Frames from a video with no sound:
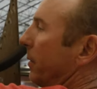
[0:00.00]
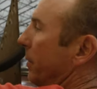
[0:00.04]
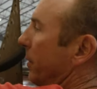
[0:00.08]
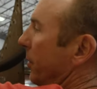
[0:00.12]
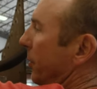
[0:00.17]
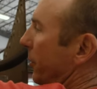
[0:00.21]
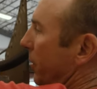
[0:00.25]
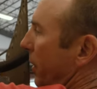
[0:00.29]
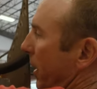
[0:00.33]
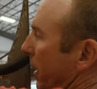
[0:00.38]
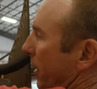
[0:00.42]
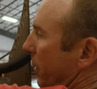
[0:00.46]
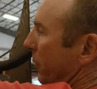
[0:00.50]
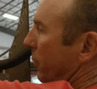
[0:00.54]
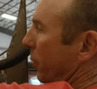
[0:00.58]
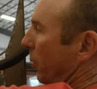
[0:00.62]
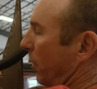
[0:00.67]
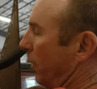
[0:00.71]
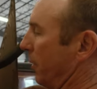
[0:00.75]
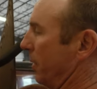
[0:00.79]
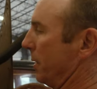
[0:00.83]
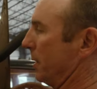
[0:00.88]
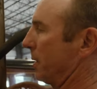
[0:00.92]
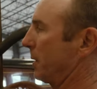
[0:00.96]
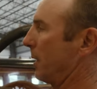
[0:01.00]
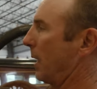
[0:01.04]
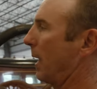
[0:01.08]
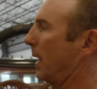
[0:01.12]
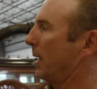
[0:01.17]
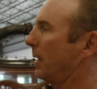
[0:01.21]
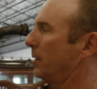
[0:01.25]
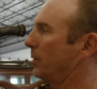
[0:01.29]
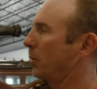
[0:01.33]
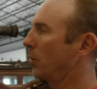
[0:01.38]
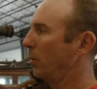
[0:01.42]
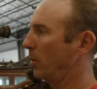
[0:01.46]
studs were on the
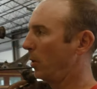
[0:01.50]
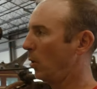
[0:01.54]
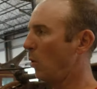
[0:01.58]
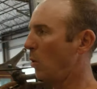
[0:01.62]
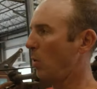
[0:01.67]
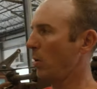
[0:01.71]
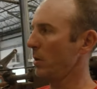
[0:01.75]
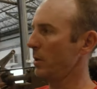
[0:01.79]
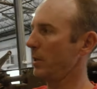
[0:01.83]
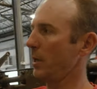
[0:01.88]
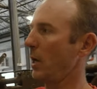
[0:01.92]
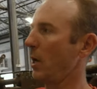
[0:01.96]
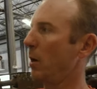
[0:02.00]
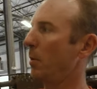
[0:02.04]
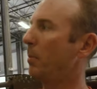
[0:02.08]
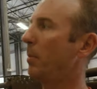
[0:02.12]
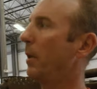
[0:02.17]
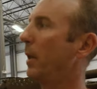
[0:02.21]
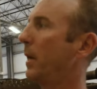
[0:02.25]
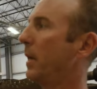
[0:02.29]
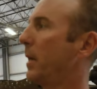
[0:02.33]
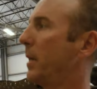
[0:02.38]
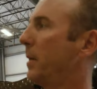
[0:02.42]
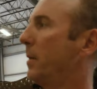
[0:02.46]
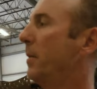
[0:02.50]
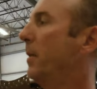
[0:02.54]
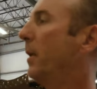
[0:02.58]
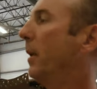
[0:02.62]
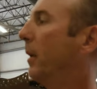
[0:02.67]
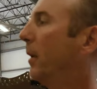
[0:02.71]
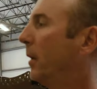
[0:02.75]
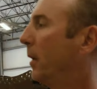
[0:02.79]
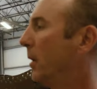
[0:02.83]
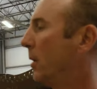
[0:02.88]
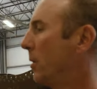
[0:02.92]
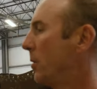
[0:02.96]
sides, on a horizontal plane.
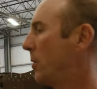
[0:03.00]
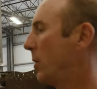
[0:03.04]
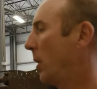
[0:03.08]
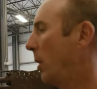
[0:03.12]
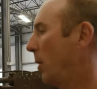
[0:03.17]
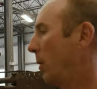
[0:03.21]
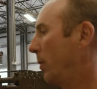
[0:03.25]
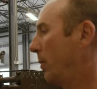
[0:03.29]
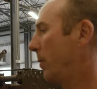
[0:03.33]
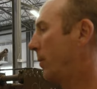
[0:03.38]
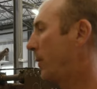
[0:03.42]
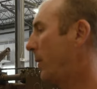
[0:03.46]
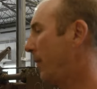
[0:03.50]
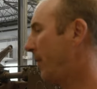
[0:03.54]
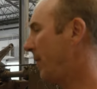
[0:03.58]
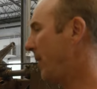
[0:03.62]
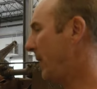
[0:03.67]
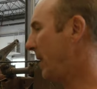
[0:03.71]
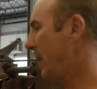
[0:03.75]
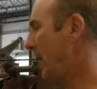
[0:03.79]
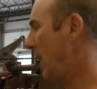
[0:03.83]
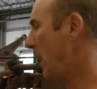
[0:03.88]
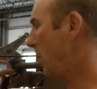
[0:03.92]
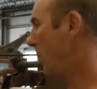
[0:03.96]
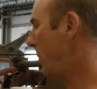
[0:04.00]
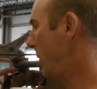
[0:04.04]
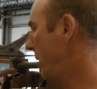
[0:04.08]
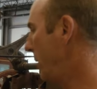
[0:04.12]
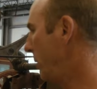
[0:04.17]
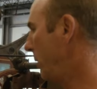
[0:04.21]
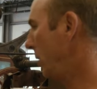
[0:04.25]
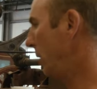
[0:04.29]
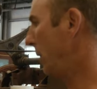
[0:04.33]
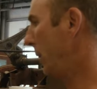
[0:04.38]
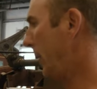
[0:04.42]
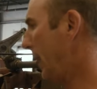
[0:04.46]
So stuff like that we need
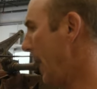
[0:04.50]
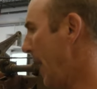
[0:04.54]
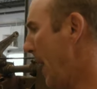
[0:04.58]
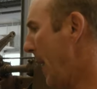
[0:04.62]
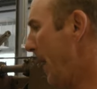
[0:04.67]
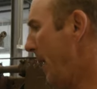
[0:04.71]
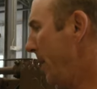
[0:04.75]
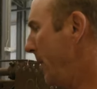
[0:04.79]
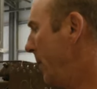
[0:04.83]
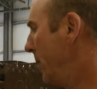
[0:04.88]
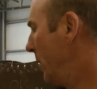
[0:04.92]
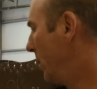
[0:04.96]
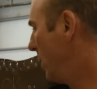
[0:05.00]
to look at.